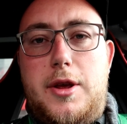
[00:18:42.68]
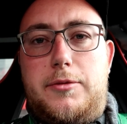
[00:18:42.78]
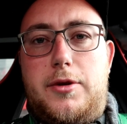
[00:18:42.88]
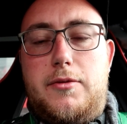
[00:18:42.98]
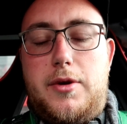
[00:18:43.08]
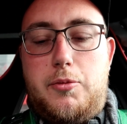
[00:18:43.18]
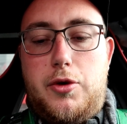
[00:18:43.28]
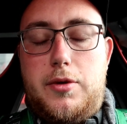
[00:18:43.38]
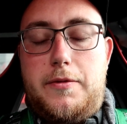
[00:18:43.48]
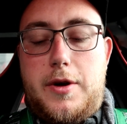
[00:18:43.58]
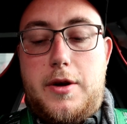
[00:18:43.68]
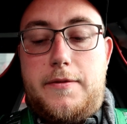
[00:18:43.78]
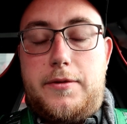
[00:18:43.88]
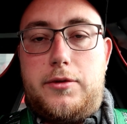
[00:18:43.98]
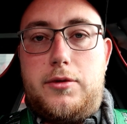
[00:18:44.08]
Nipped at Ring
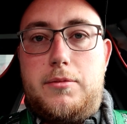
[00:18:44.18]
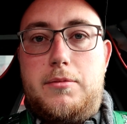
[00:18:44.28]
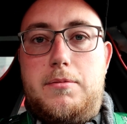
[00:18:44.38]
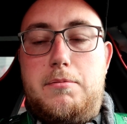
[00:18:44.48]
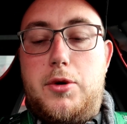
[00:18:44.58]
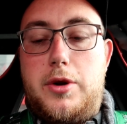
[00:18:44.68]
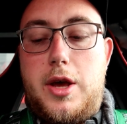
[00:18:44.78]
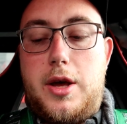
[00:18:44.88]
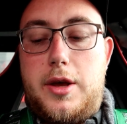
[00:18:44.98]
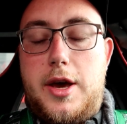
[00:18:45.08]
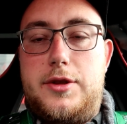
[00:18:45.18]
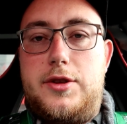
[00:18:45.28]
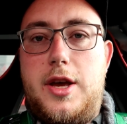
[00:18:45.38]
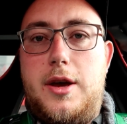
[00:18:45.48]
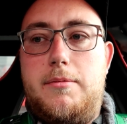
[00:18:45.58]
Boulevard for some money out at
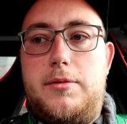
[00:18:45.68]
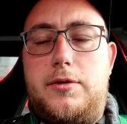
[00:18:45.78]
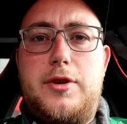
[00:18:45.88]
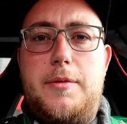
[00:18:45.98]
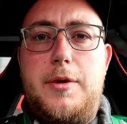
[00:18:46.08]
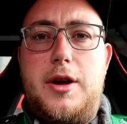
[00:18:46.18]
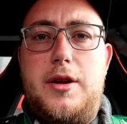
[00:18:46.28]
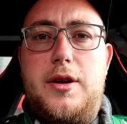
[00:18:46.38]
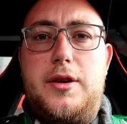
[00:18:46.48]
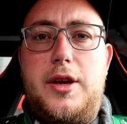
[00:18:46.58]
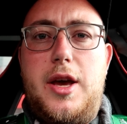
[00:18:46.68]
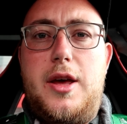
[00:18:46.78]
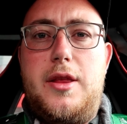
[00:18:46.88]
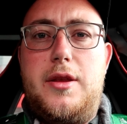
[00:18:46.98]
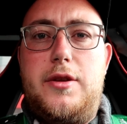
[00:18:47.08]
ATM, scrapyard, and
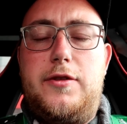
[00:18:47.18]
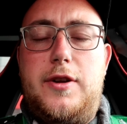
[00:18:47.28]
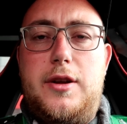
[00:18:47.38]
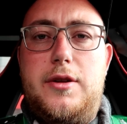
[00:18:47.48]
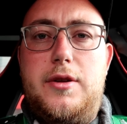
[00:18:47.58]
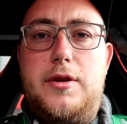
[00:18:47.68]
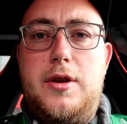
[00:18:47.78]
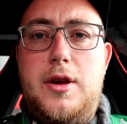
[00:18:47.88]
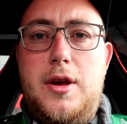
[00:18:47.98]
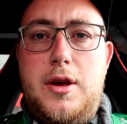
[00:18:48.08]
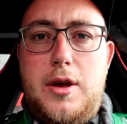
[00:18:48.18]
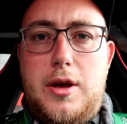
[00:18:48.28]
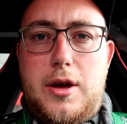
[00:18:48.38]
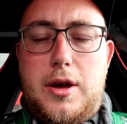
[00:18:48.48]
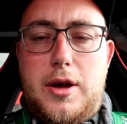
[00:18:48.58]
get a standard
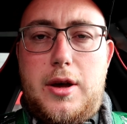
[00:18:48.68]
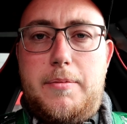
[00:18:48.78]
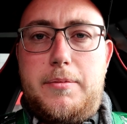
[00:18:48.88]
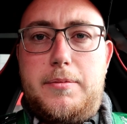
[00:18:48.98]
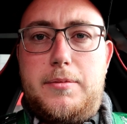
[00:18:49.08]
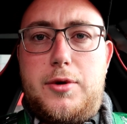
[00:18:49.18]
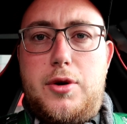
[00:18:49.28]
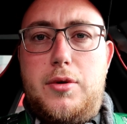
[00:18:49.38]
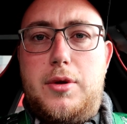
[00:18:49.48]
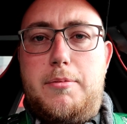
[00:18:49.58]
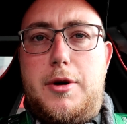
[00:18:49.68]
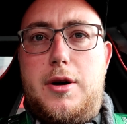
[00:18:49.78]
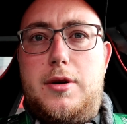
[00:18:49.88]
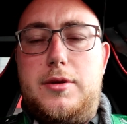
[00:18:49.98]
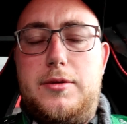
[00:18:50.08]
coolant
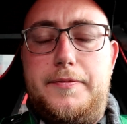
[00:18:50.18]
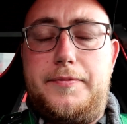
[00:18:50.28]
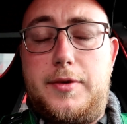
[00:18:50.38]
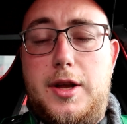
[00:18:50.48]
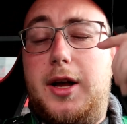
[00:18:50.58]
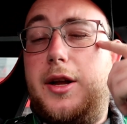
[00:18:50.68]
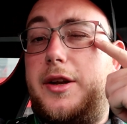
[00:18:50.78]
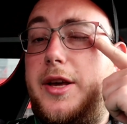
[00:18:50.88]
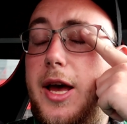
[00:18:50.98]
bottle and